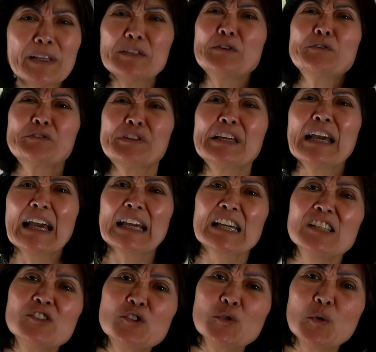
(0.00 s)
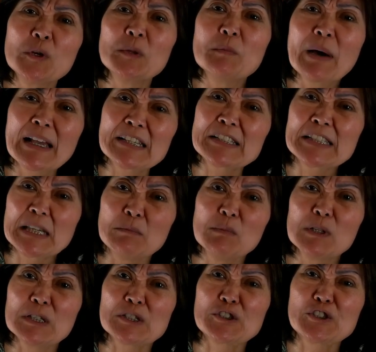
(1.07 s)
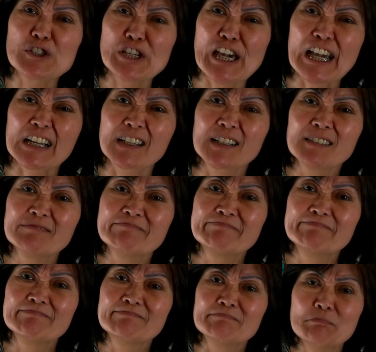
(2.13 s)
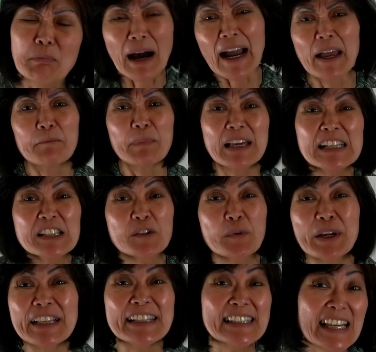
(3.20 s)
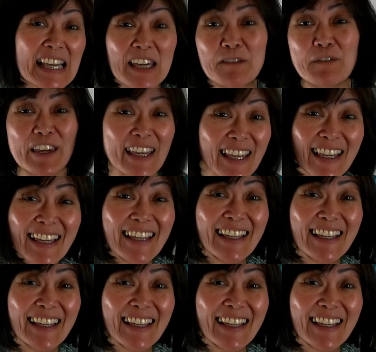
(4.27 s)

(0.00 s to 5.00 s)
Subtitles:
do you think I can do with my stimulus check? Buy a big screen TV?